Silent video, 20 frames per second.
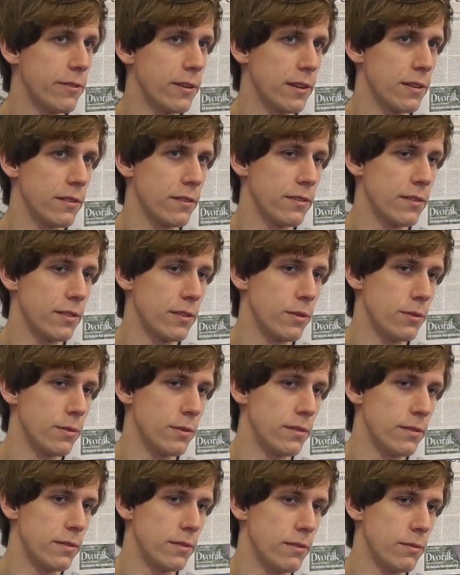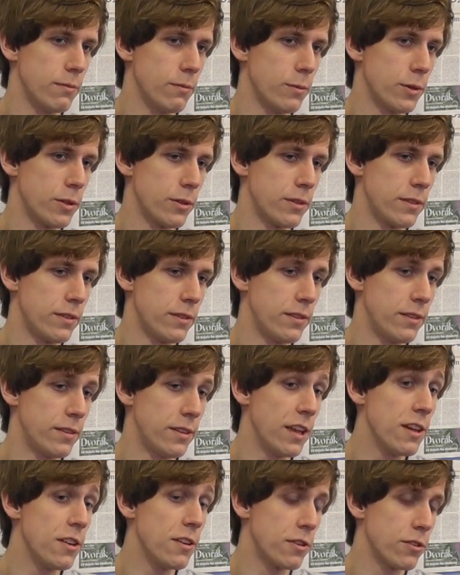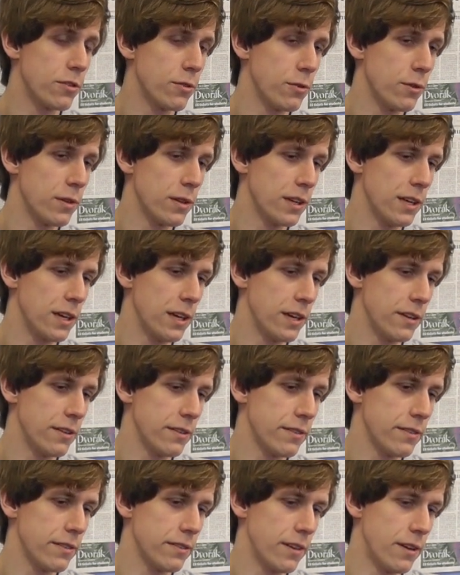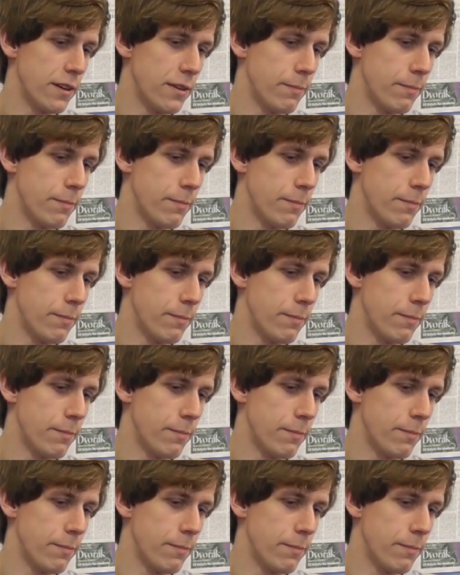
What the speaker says: thing. So what they are doing is